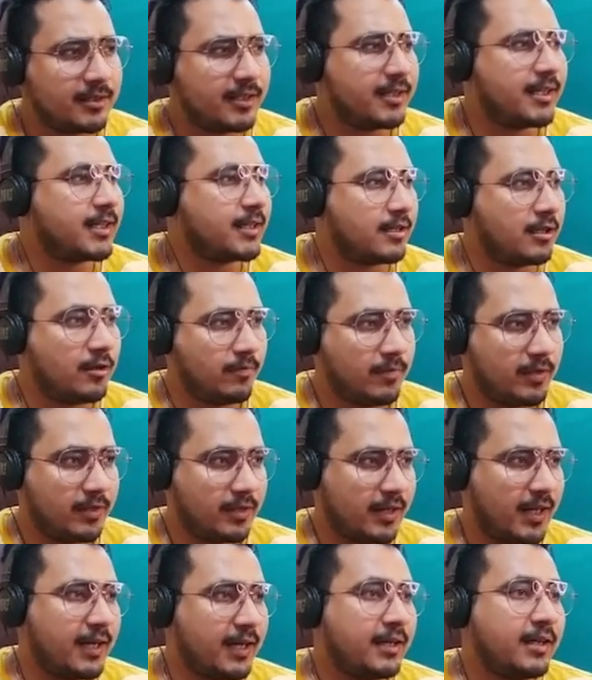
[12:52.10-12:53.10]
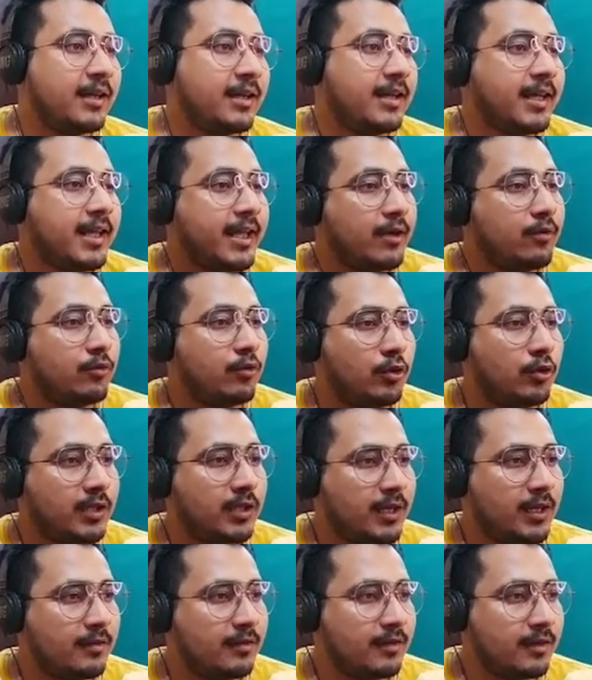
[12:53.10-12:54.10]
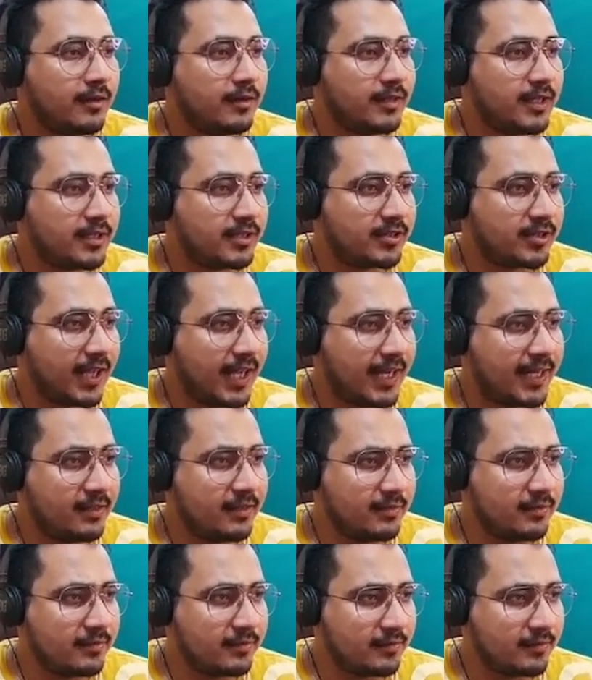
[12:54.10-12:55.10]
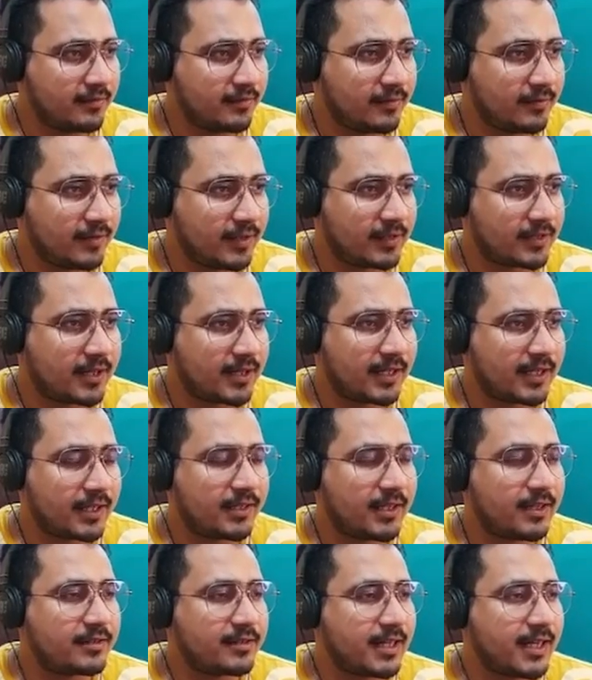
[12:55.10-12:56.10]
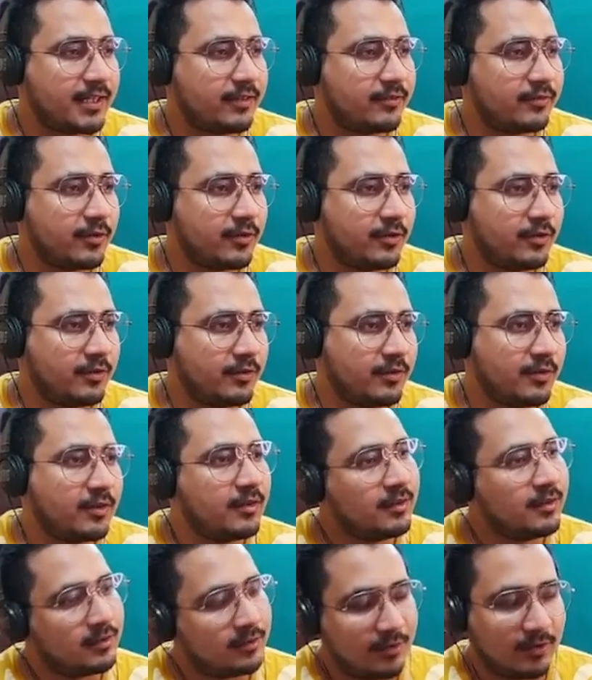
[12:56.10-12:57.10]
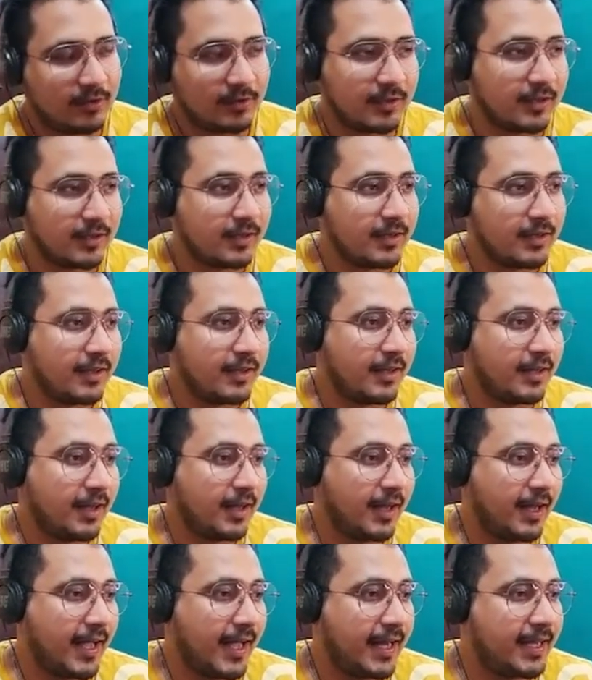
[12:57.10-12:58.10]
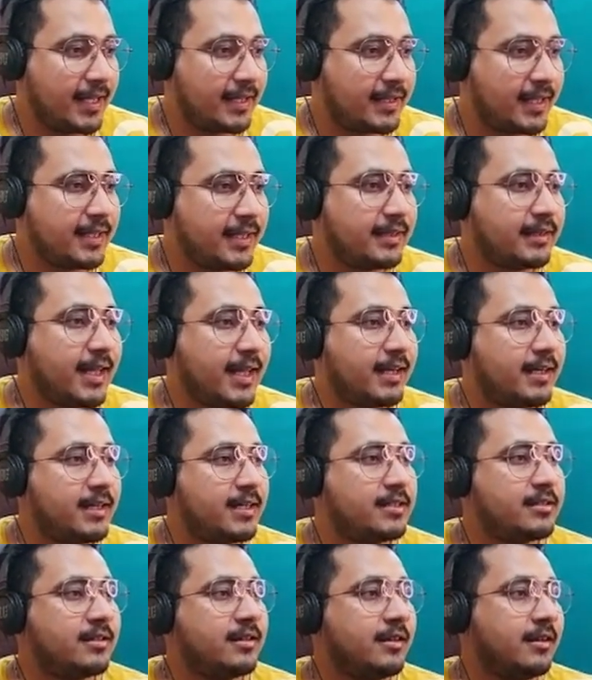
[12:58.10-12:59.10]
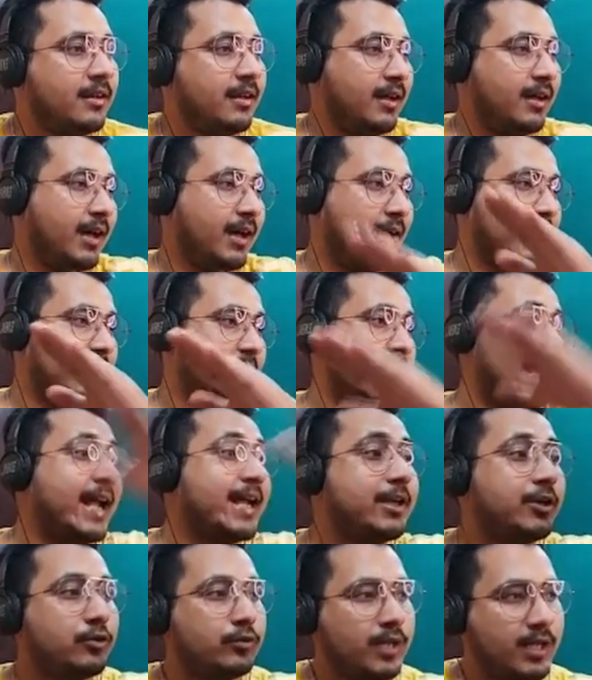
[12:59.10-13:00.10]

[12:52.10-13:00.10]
then the kilometer. And you know the this sign, this greater than sign, you know? Okay. Anything that is right to